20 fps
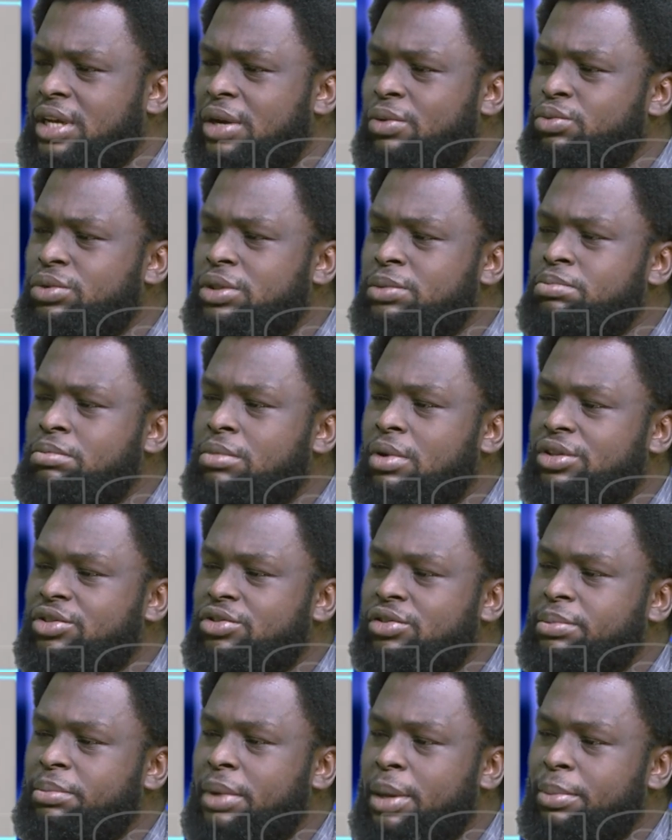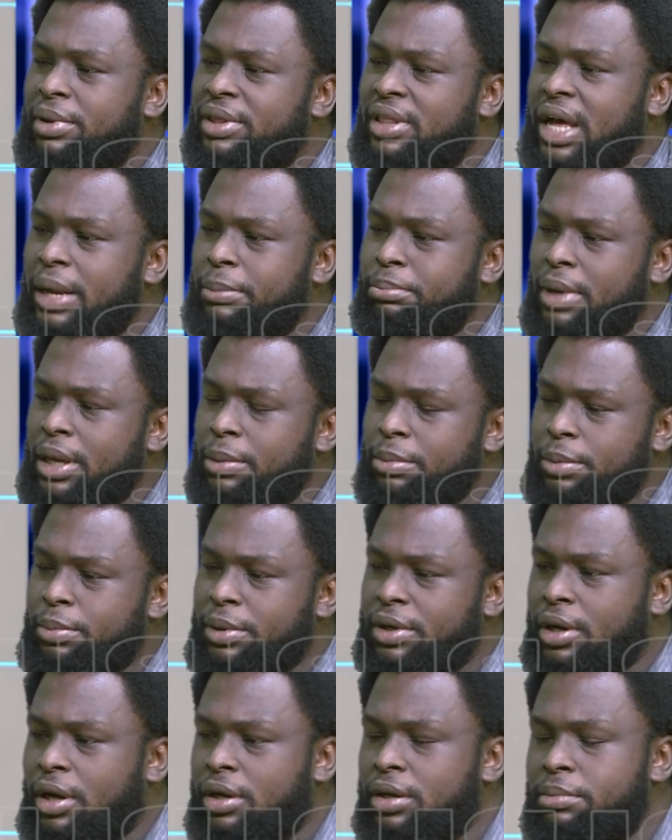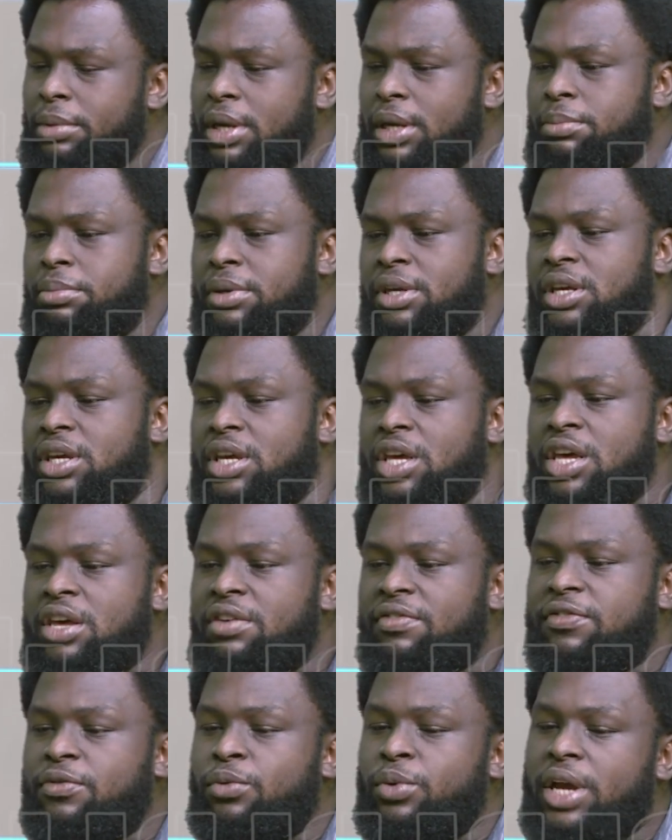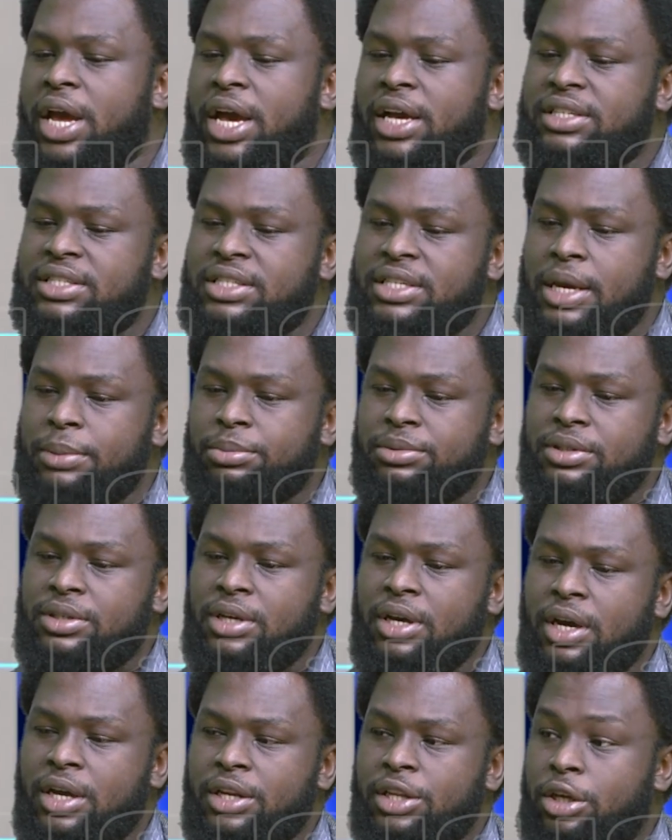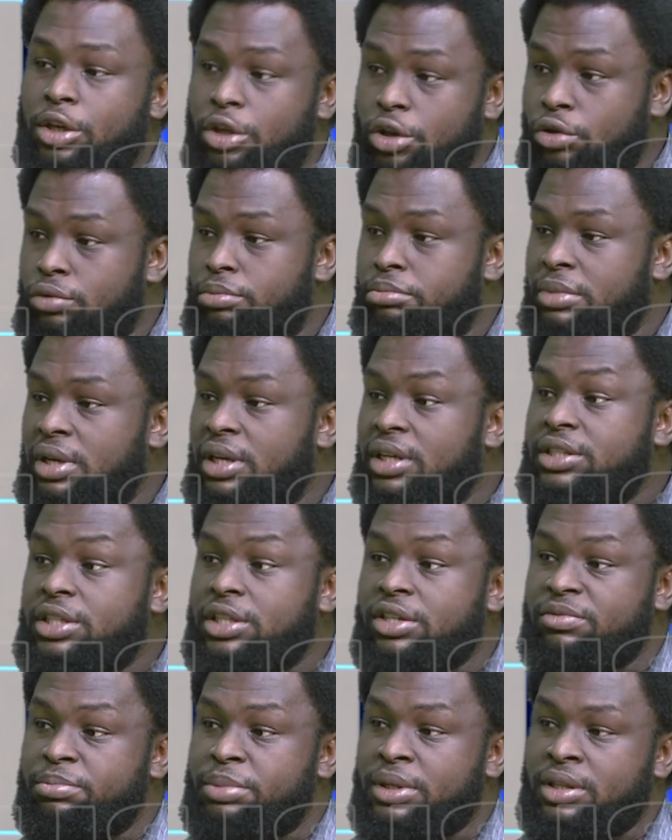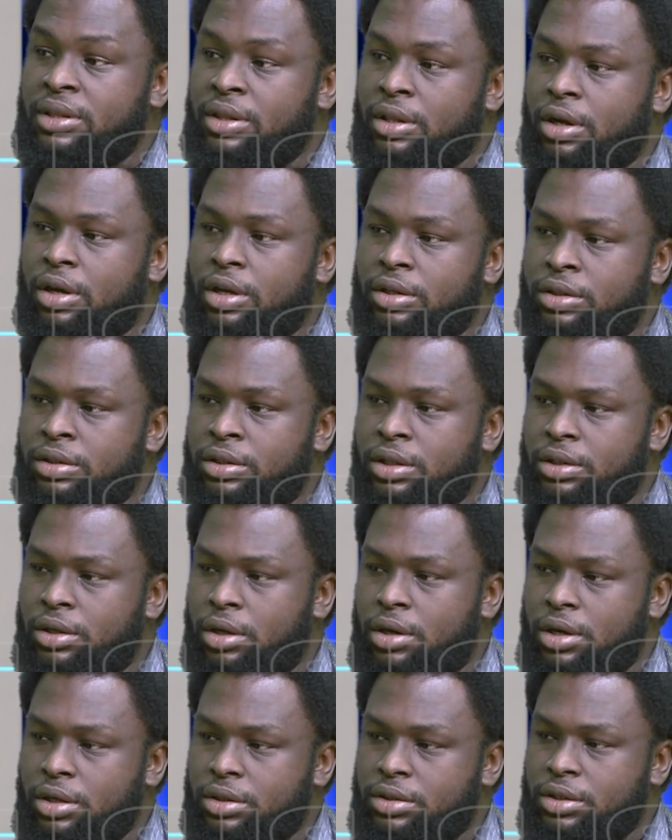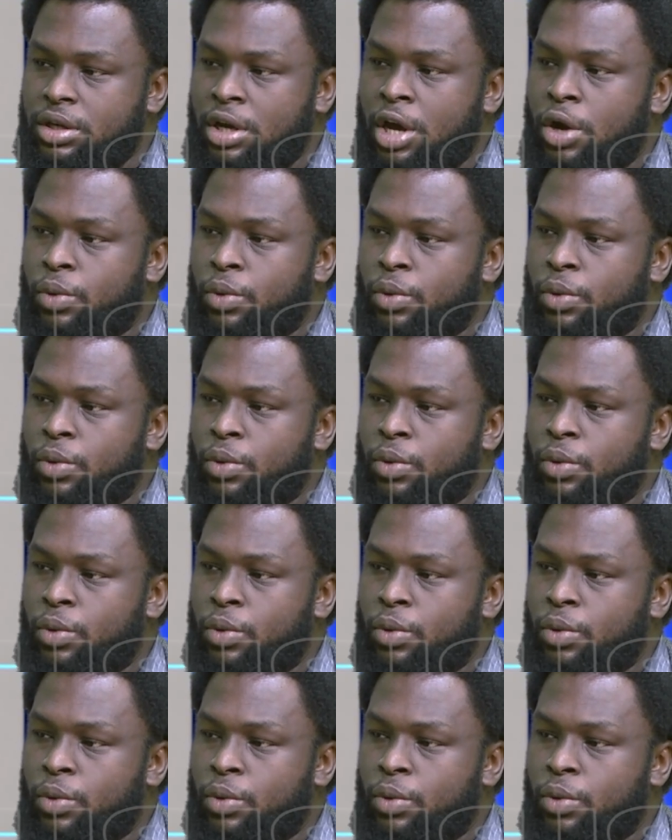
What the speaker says: and we must remember that. Maybe if we accept the humility of being the underdogs,